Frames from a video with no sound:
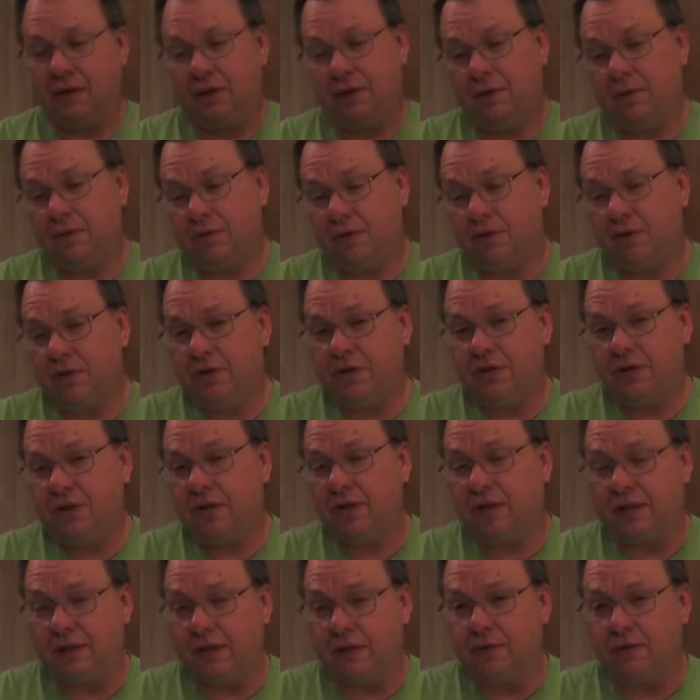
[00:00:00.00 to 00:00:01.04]
it was good
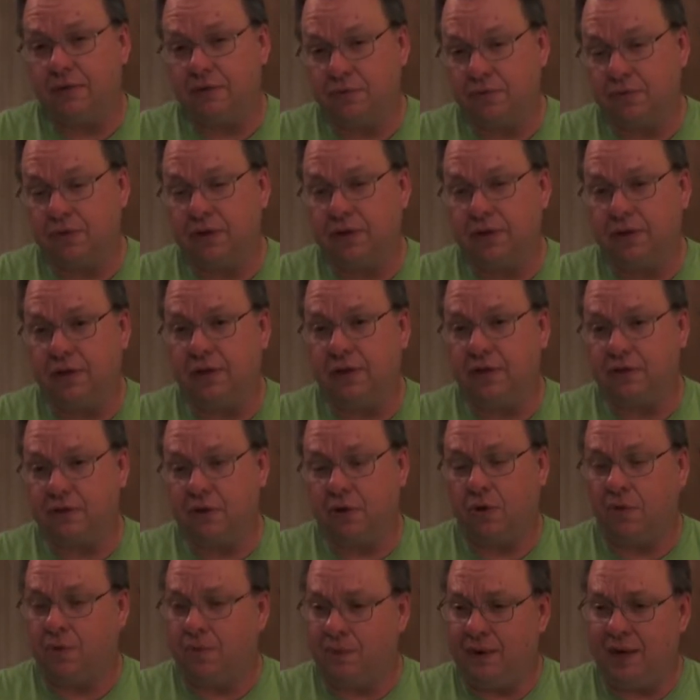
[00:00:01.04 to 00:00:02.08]
chili. It was really good. It was
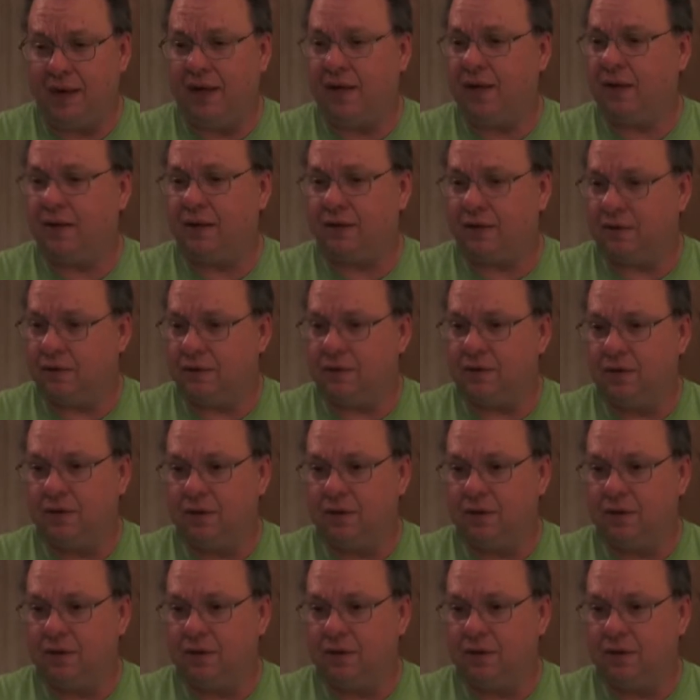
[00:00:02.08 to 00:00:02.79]
homemade, and